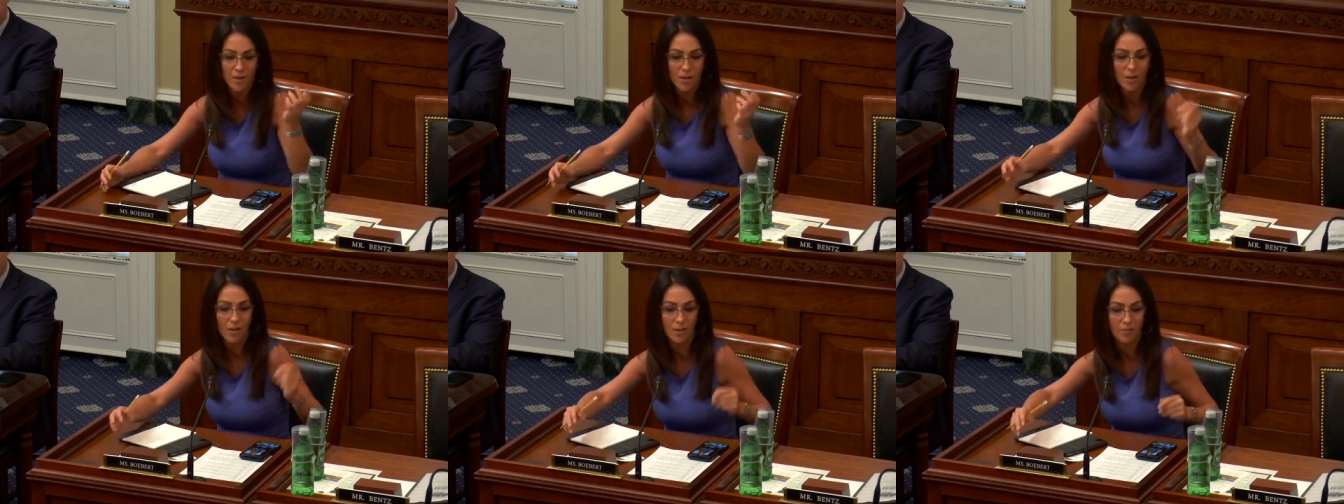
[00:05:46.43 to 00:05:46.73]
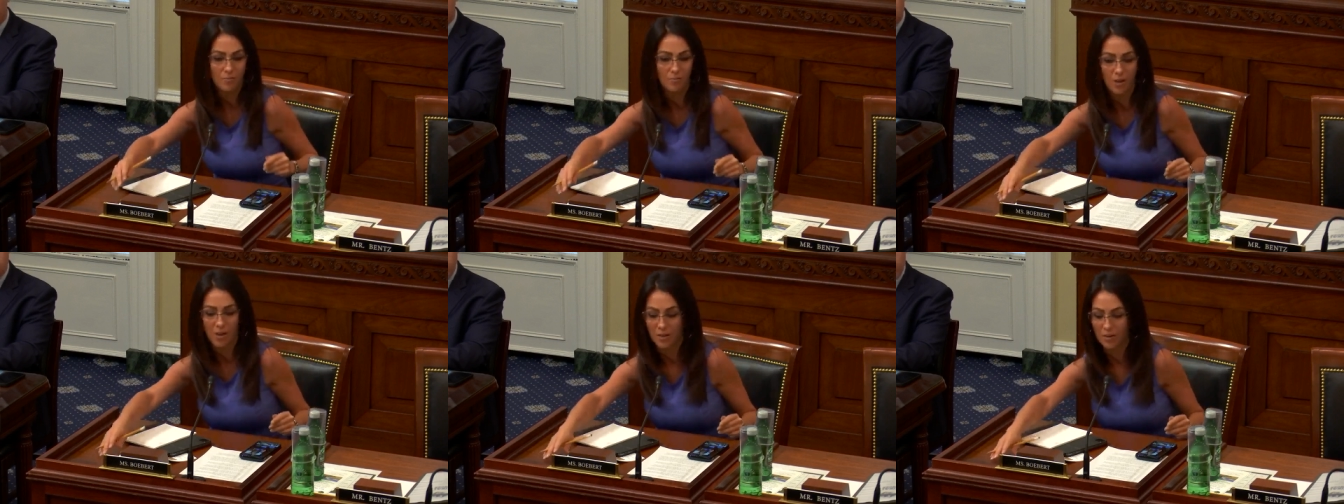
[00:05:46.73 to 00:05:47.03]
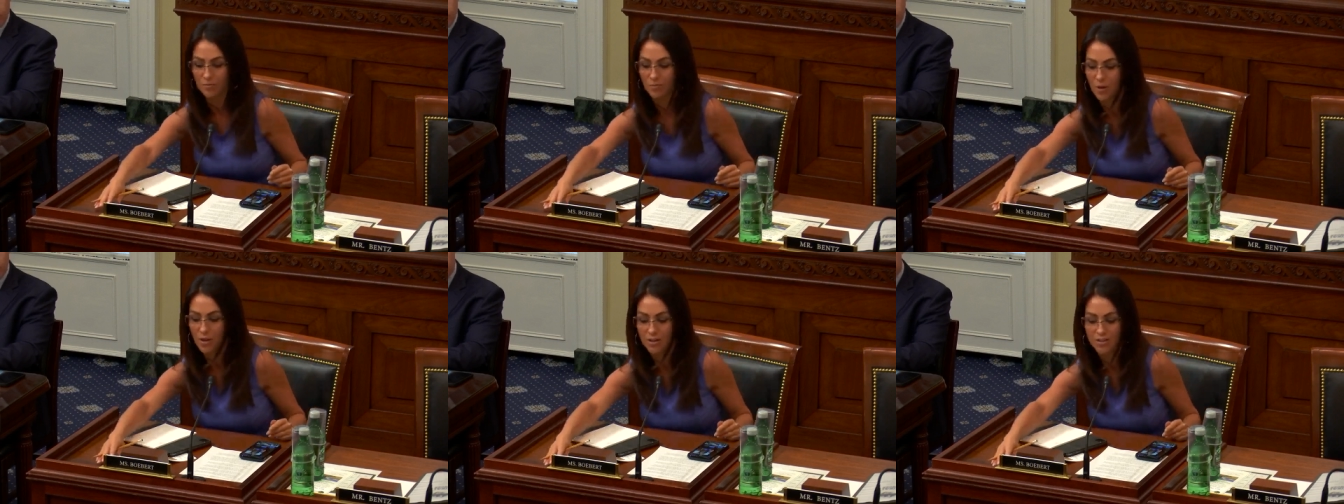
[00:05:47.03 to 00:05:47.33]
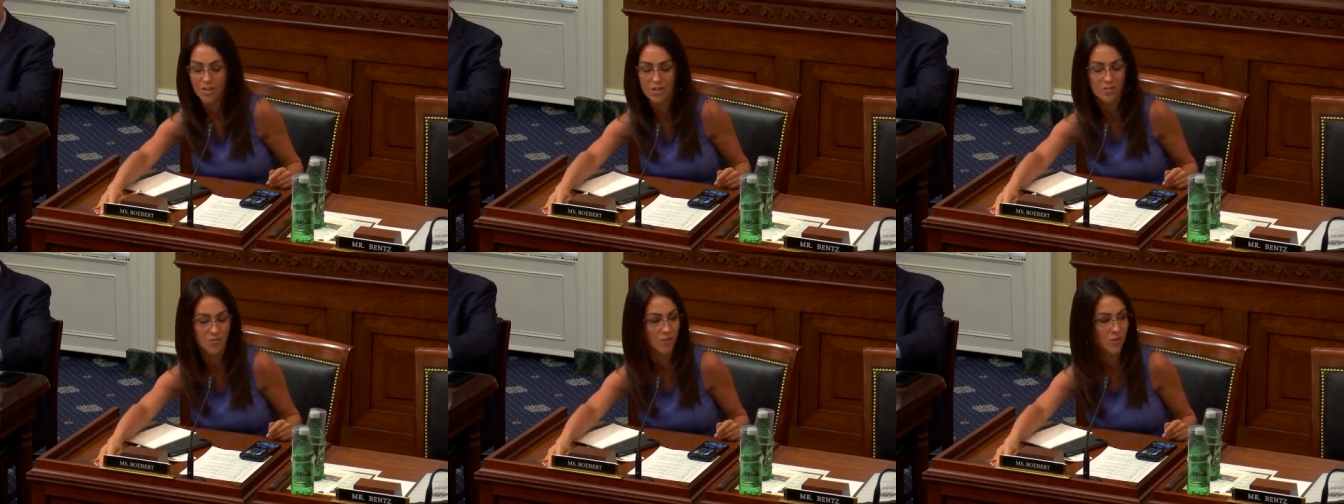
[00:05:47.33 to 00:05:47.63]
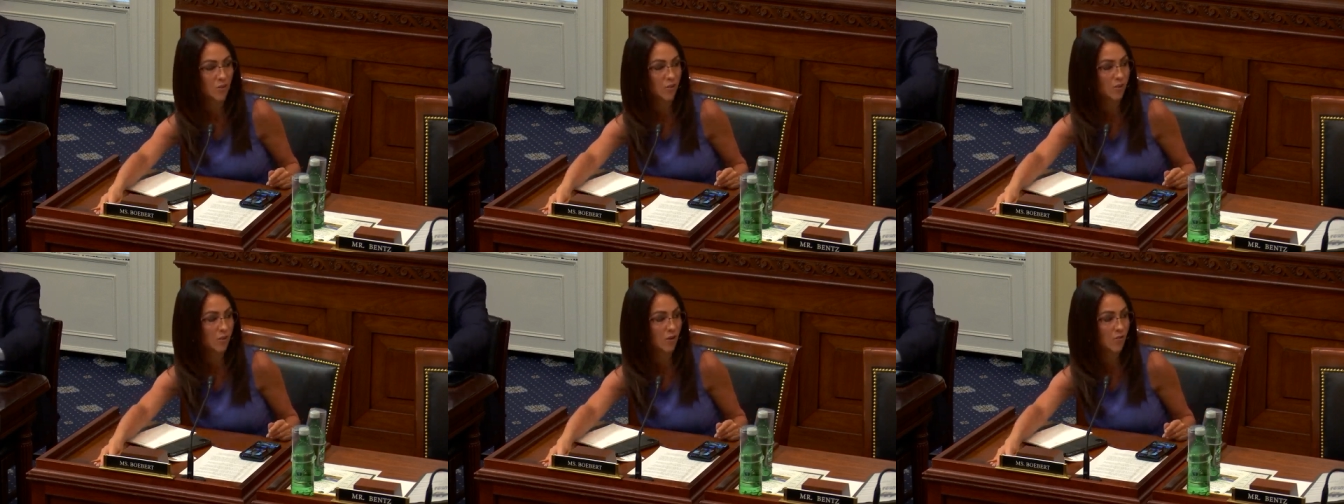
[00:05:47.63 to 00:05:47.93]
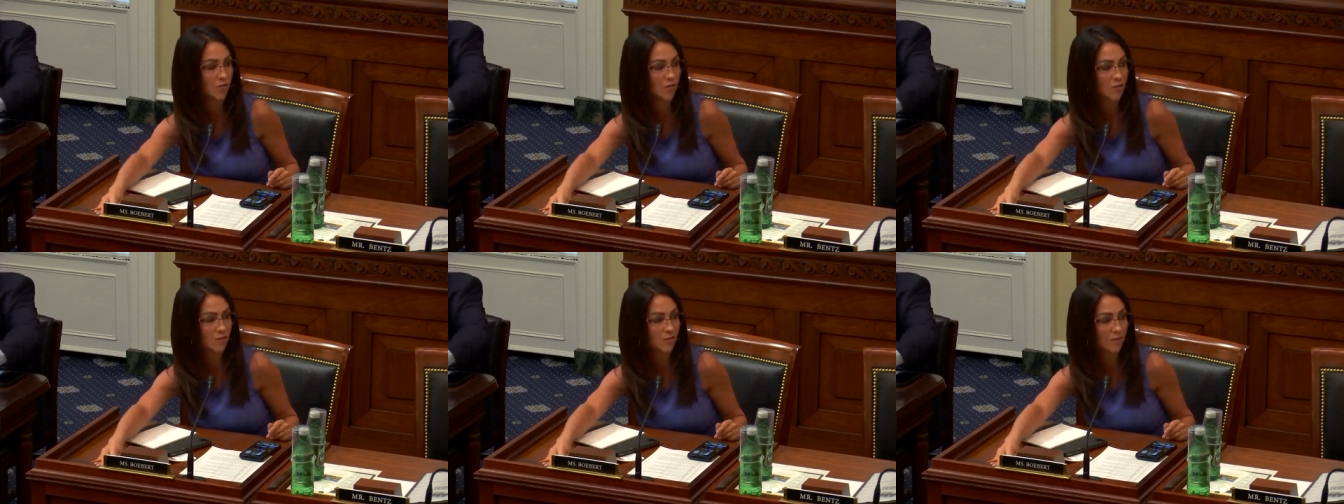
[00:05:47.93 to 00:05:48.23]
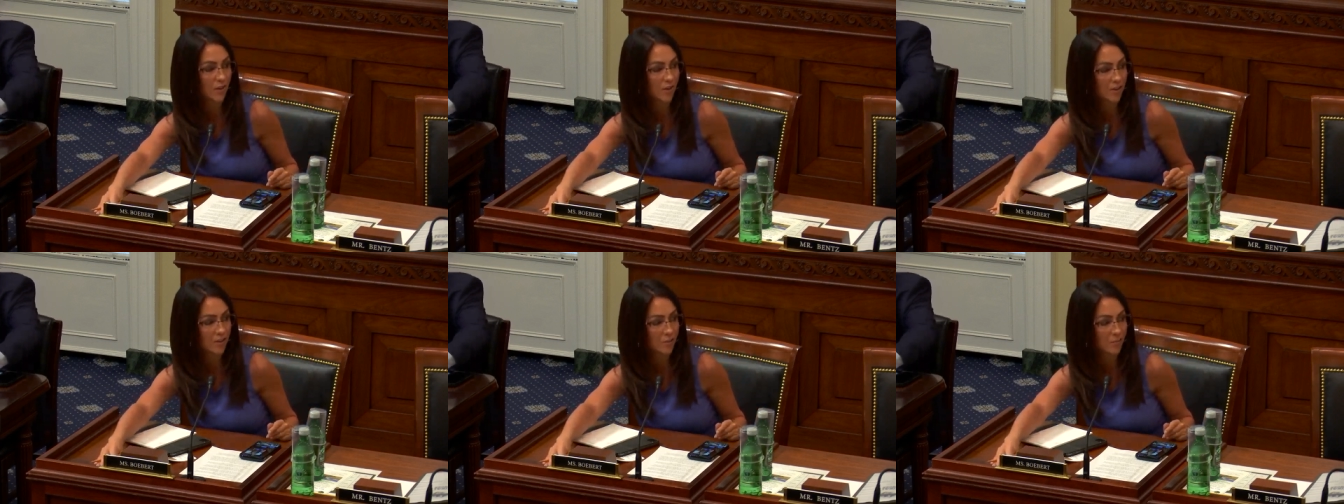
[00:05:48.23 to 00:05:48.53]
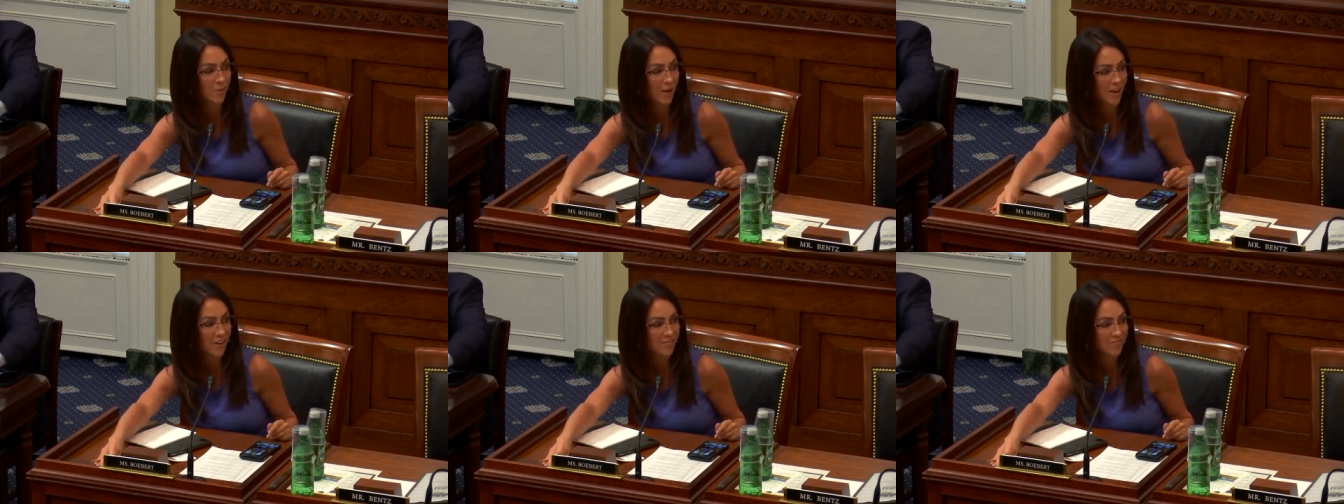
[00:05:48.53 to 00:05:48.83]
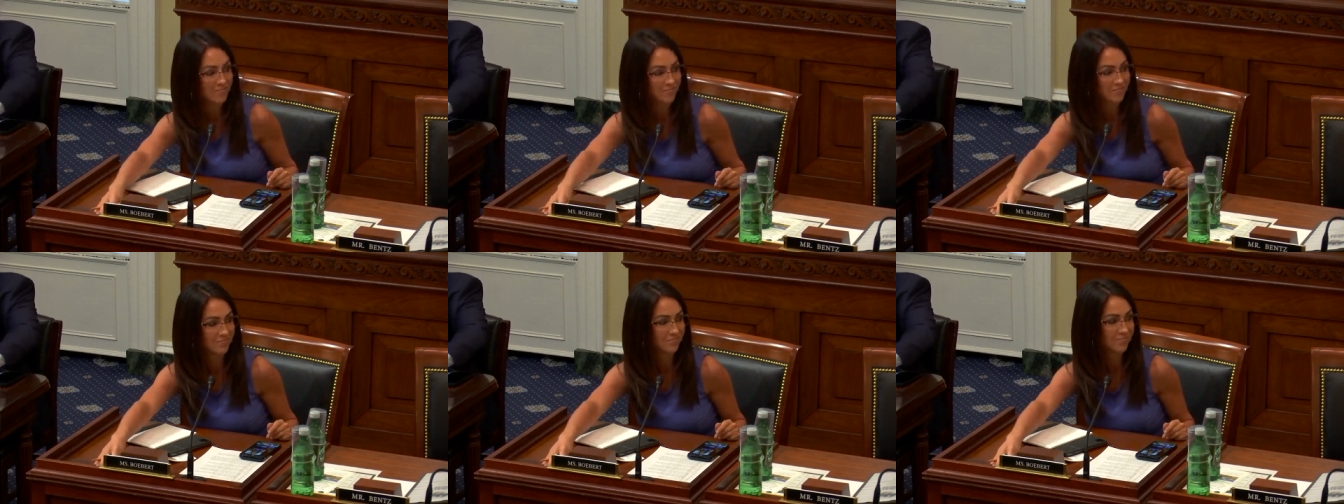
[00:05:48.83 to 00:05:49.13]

and I apologize for going over. I yield back.